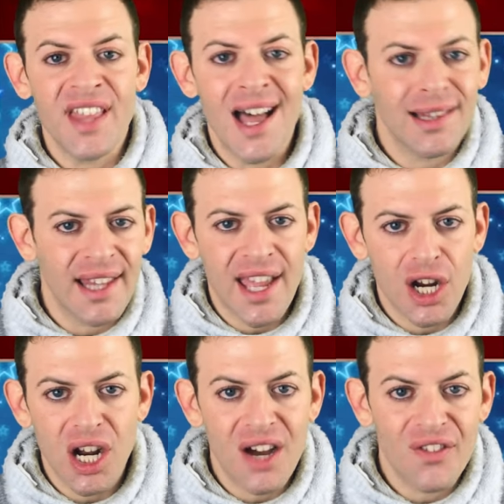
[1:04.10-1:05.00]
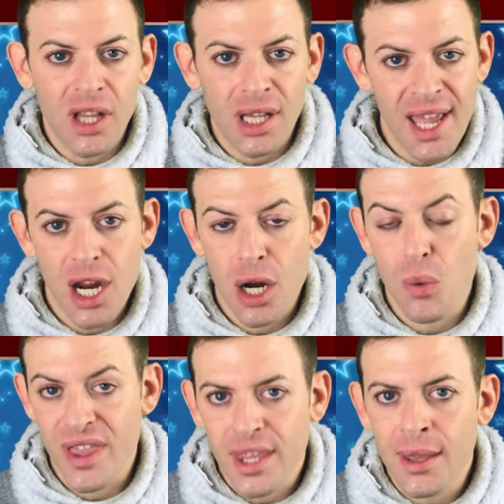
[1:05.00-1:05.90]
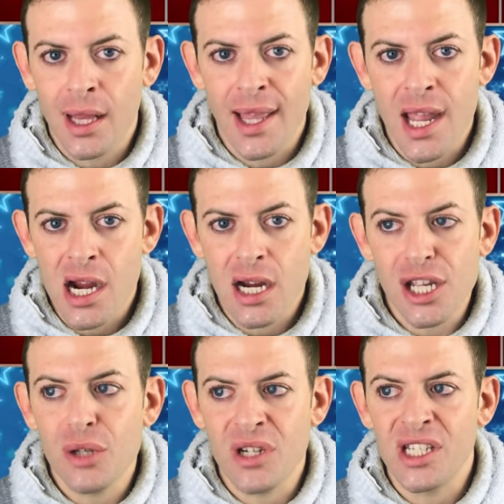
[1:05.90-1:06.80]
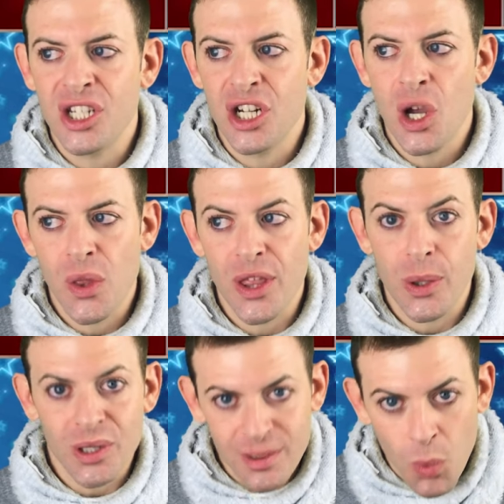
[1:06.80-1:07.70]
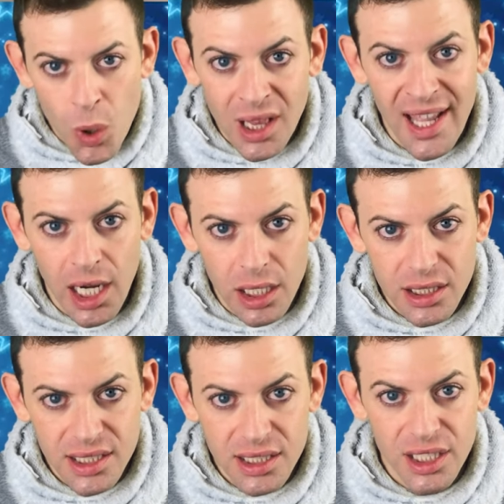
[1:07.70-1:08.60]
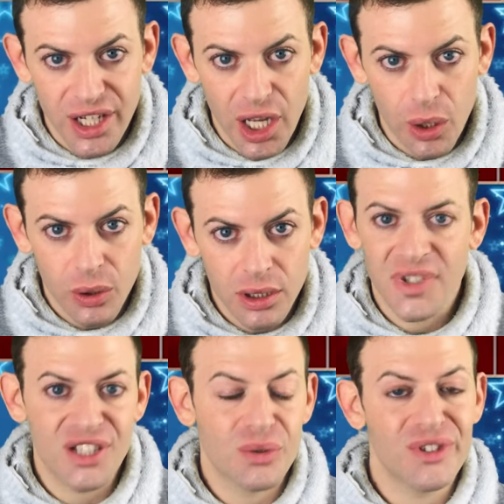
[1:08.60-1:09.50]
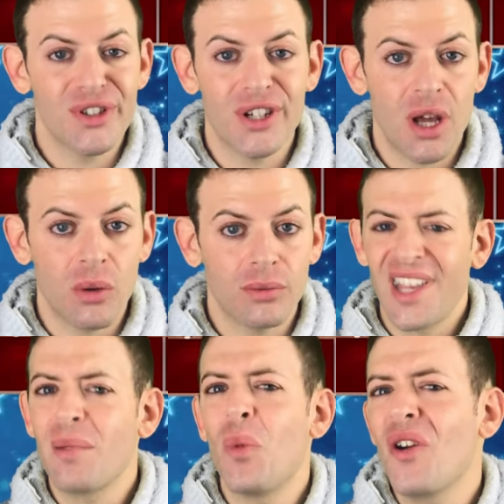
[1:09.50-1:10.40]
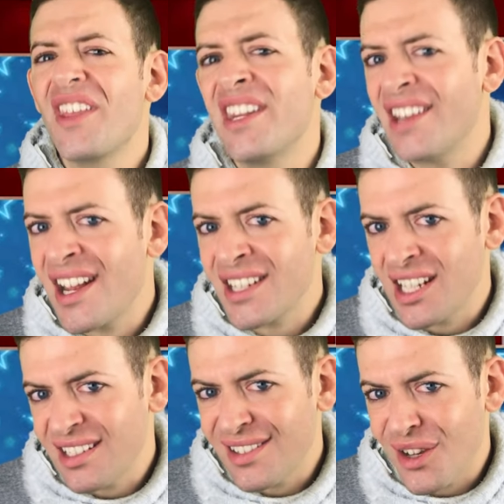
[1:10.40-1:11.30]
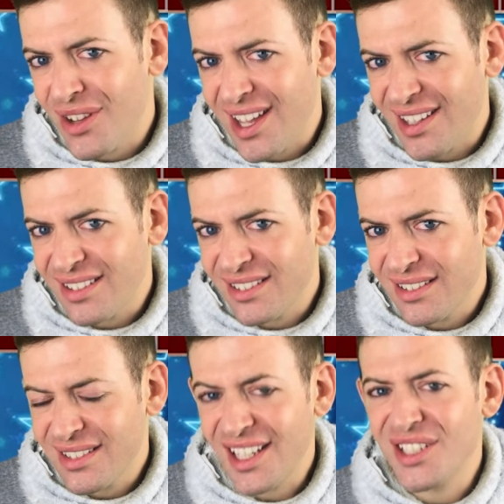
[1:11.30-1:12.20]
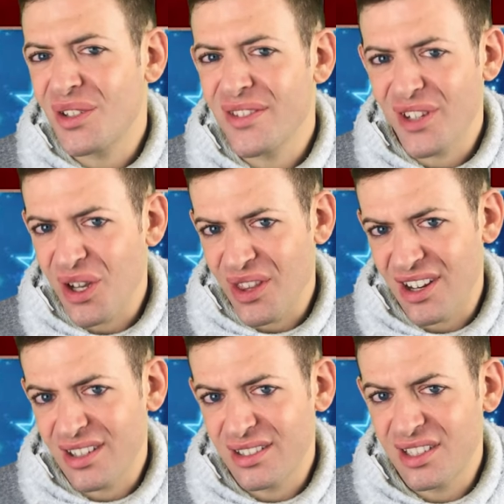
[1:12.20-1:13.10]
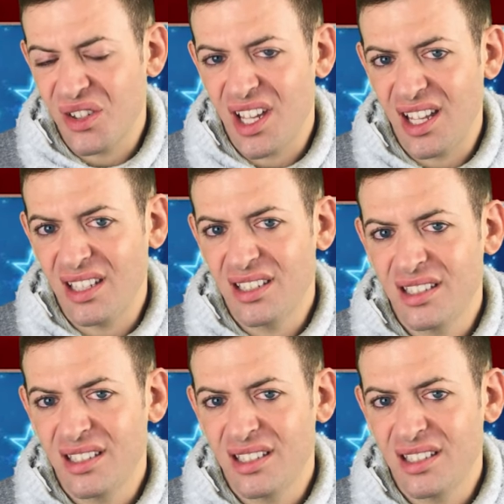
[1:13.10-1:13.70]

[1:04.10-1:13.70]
that layer of the layer, within the layer, you need to know that there's more layers, you know? I just want you to know. Like, more than an onion, okay? Like, don't even go there, okay?